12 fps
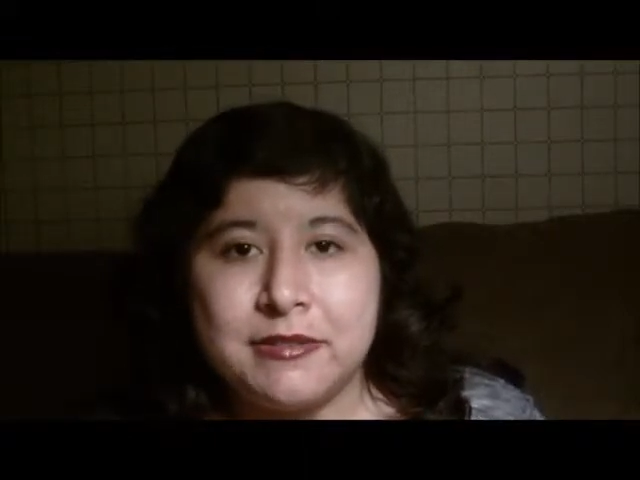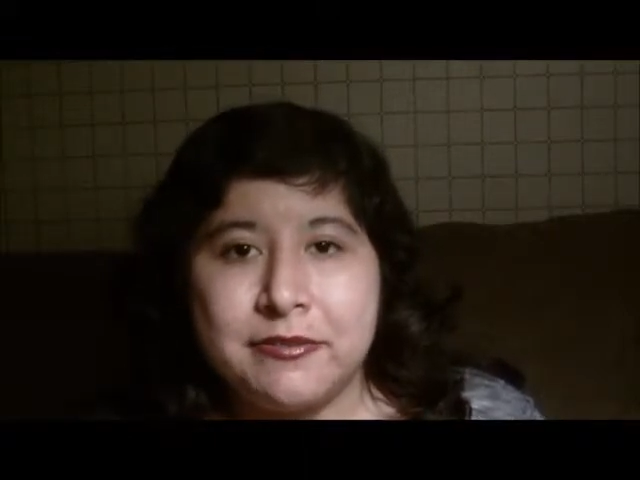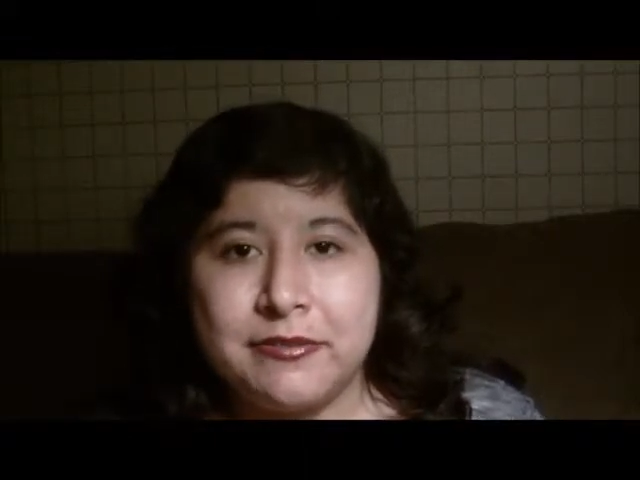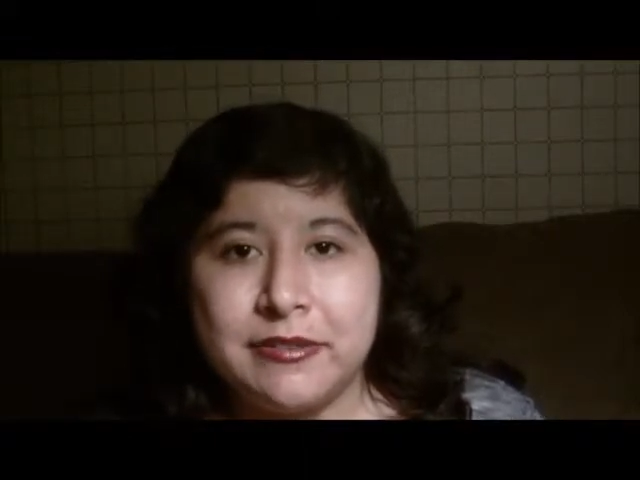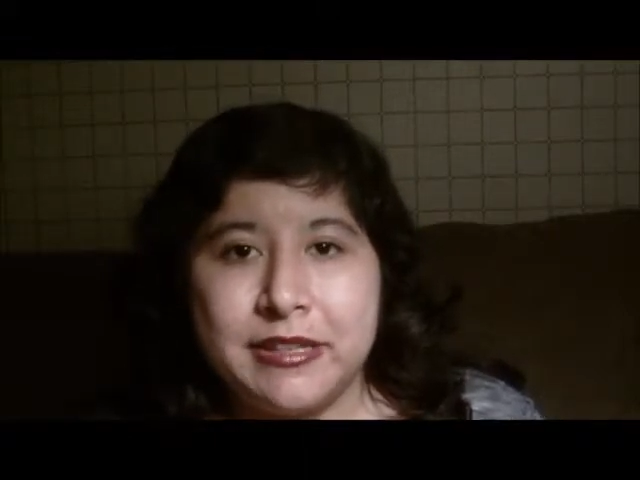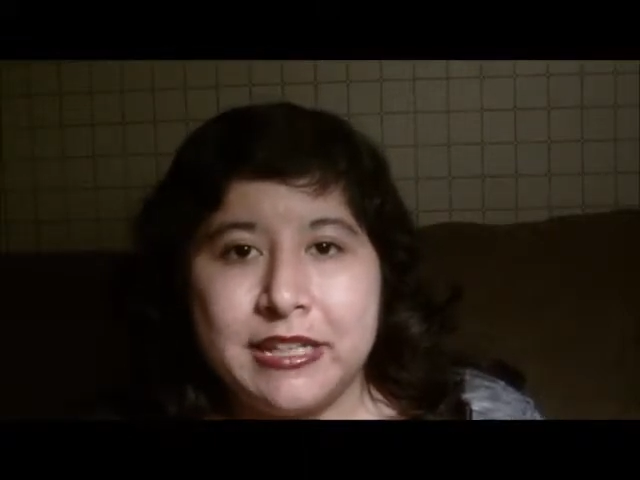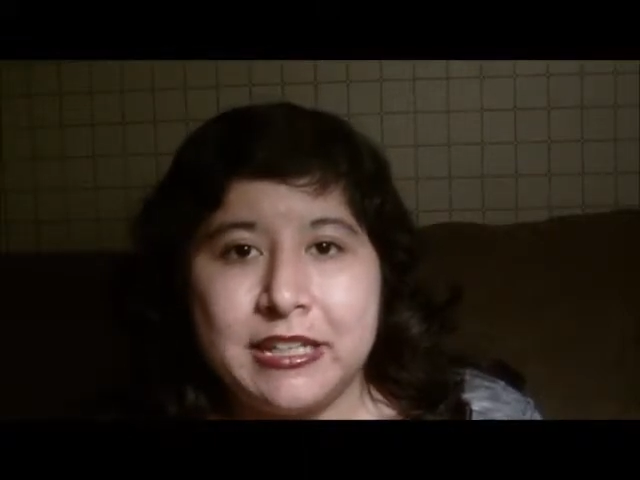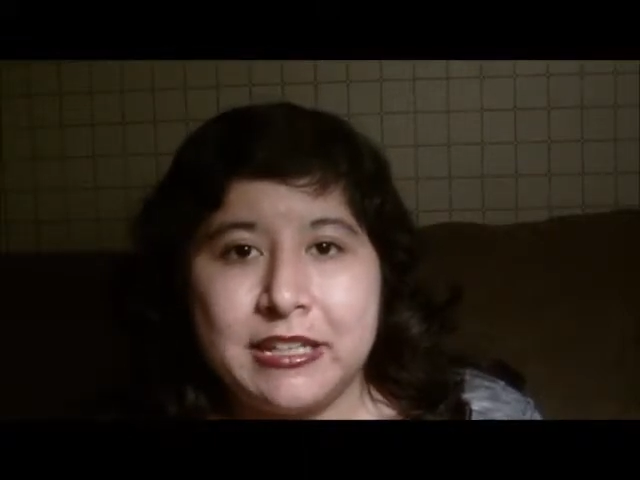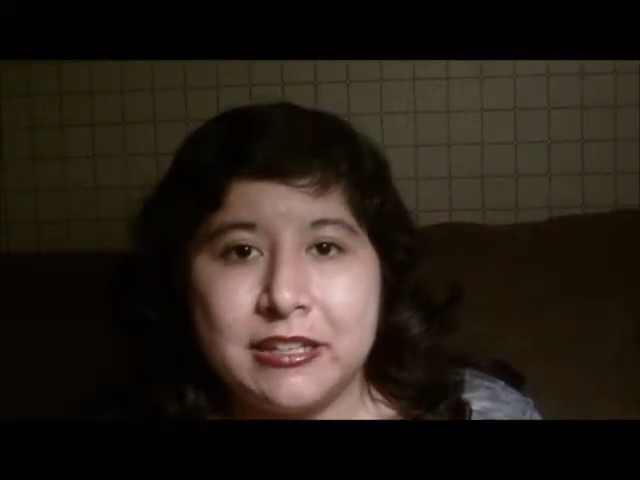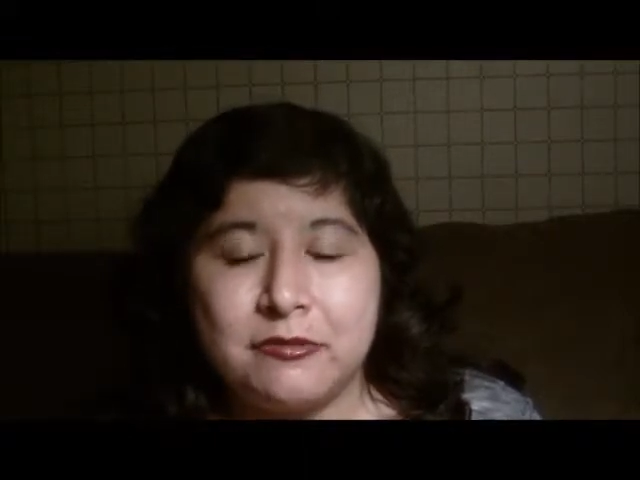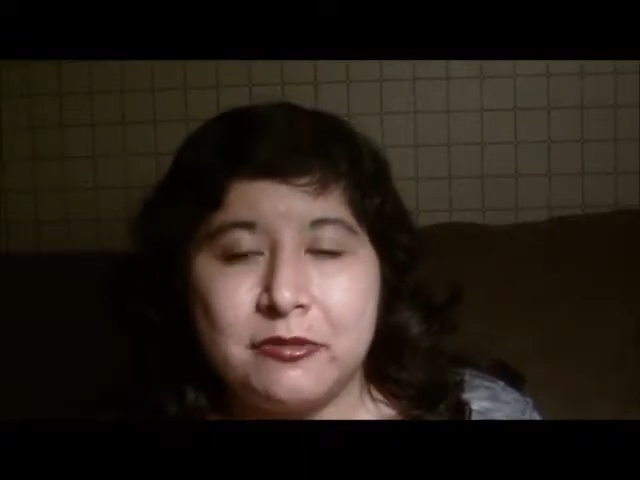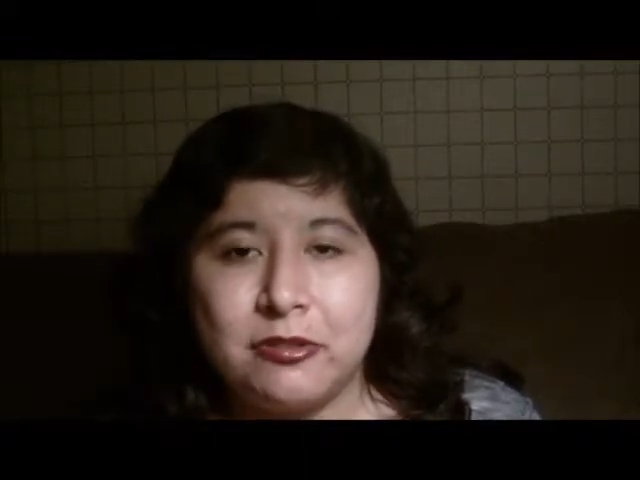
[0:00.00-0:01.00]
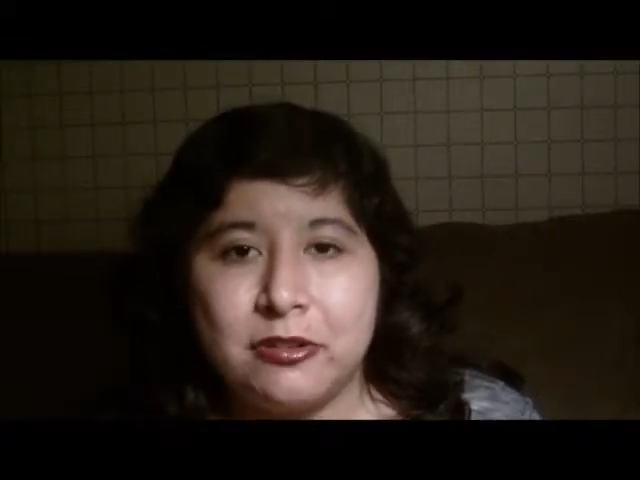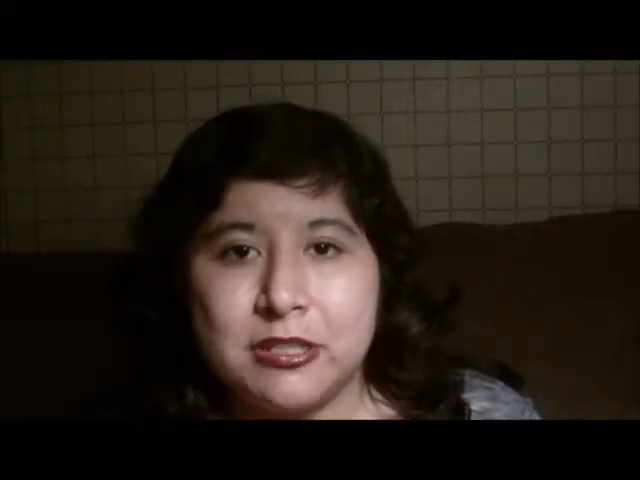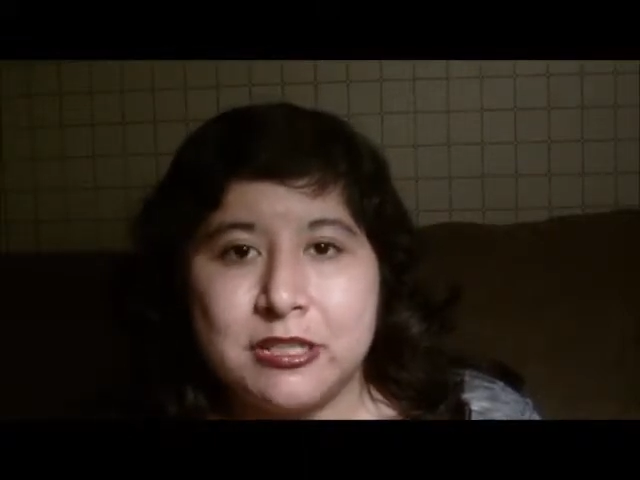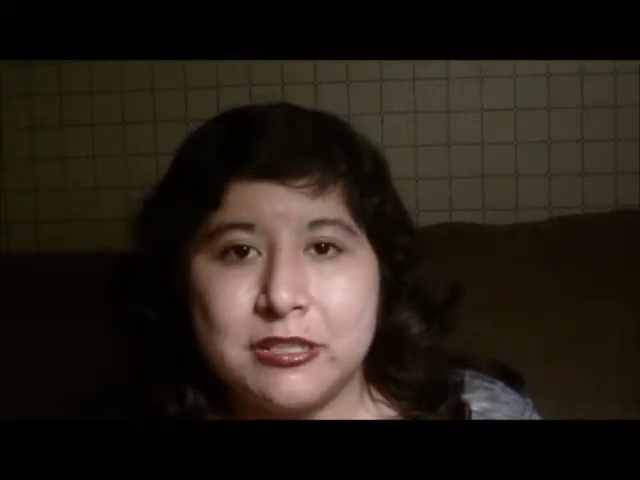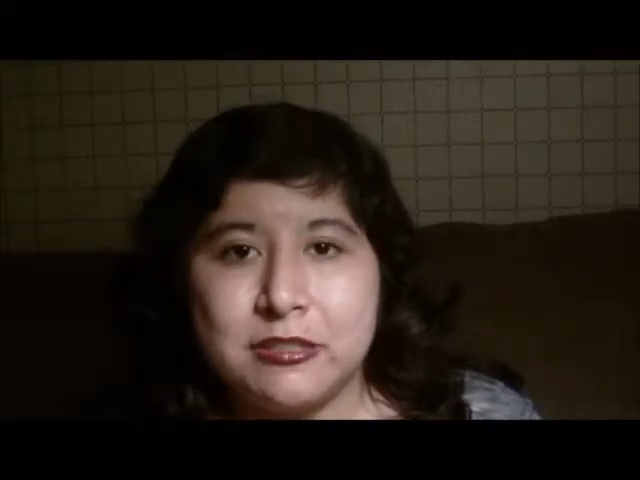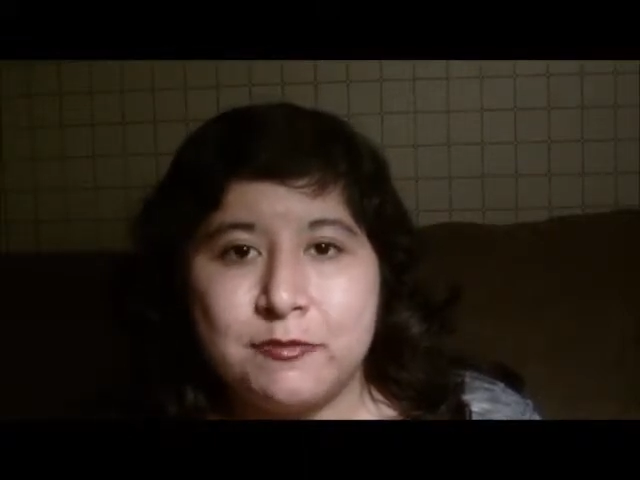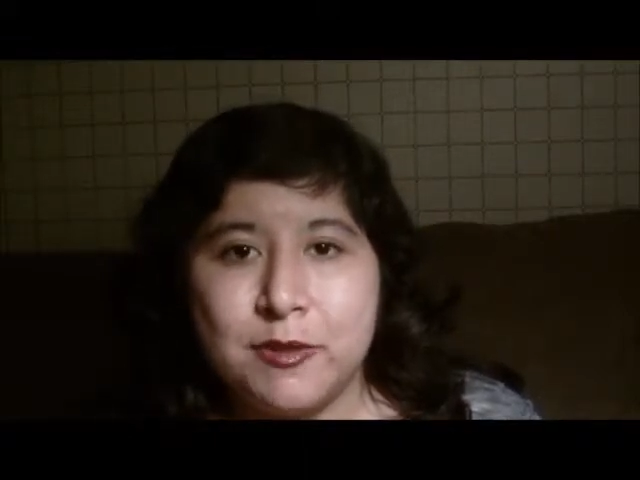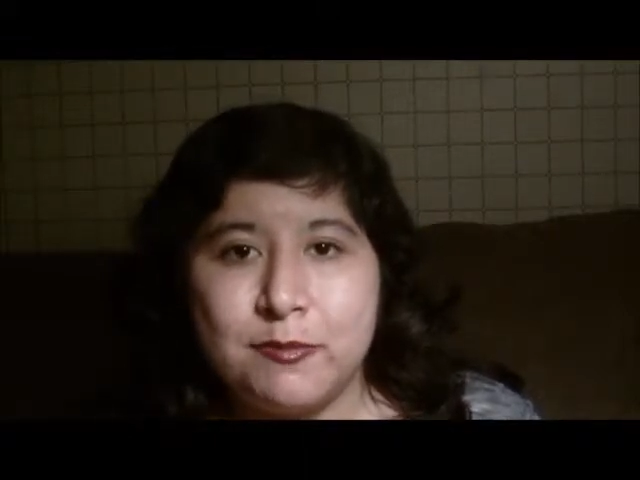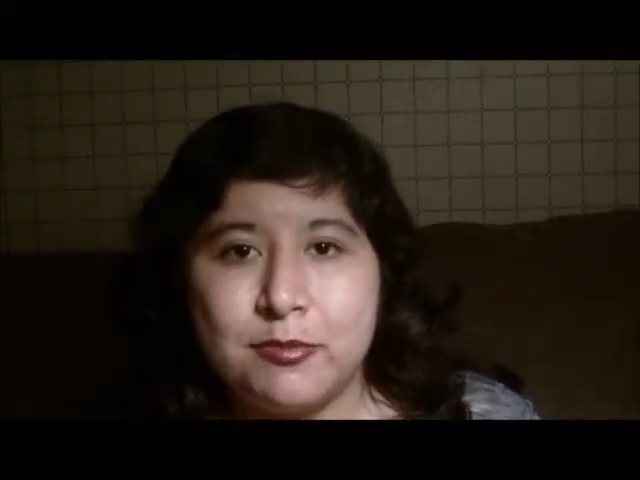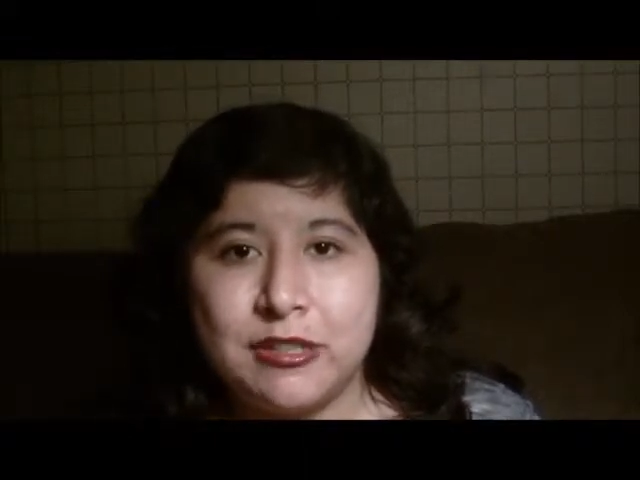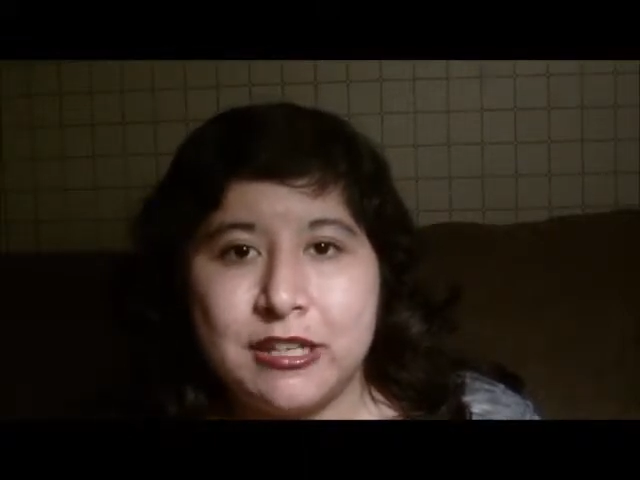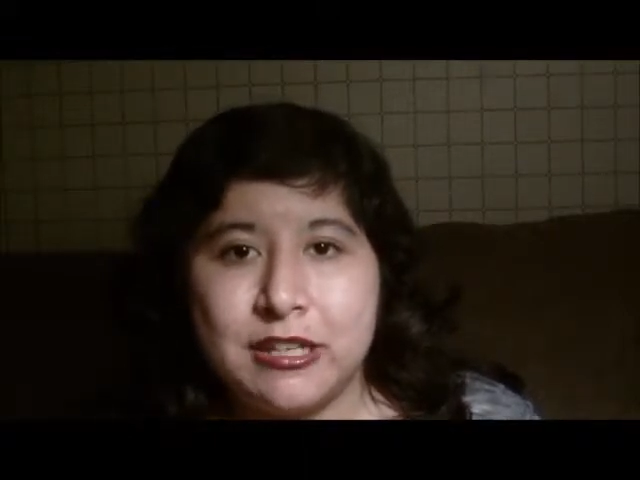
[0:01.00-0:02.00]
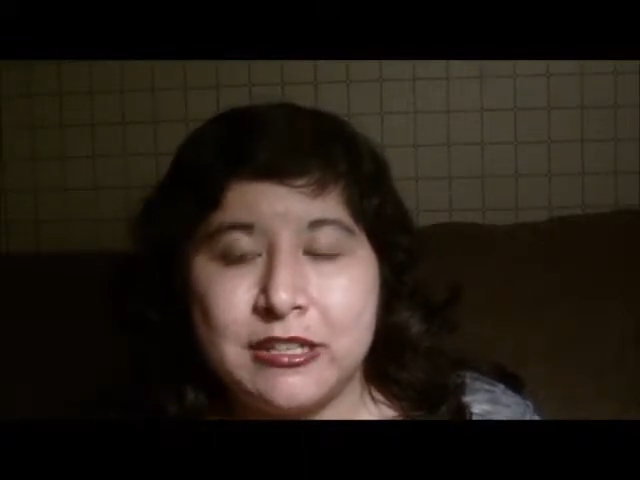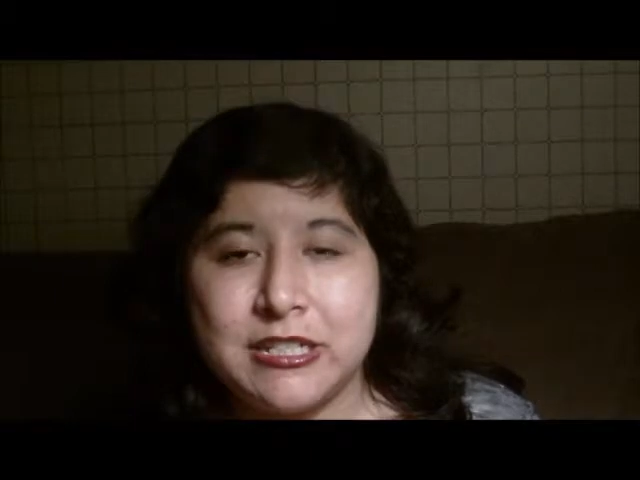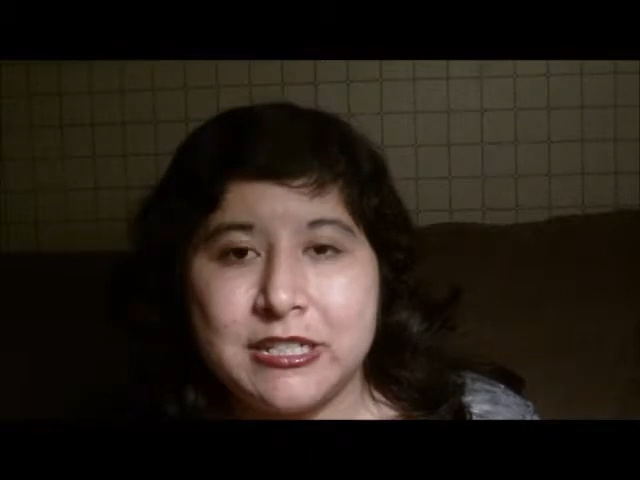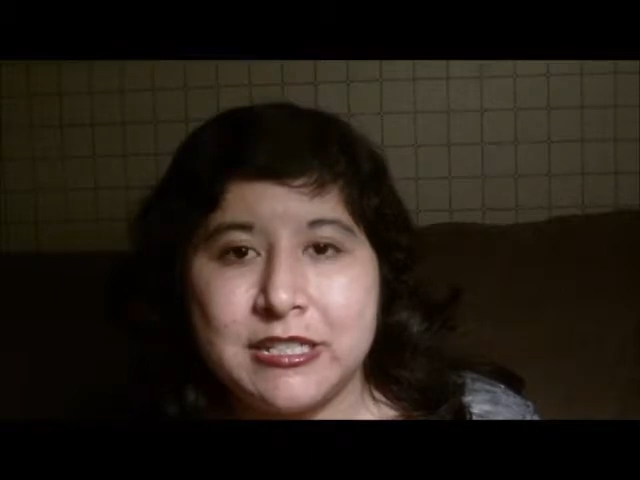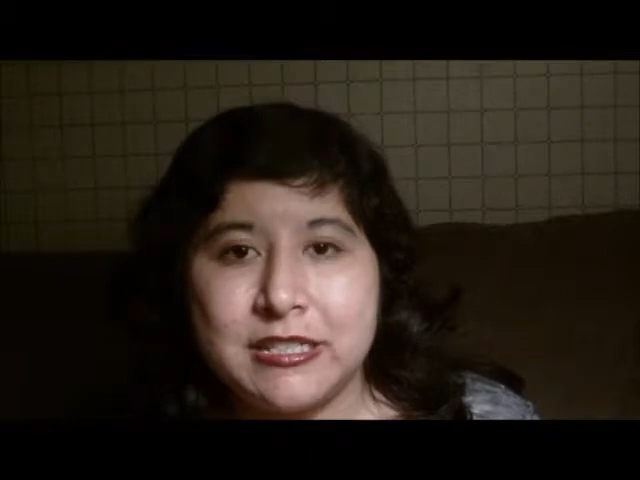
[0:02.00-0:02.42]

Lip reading: definitely come across people that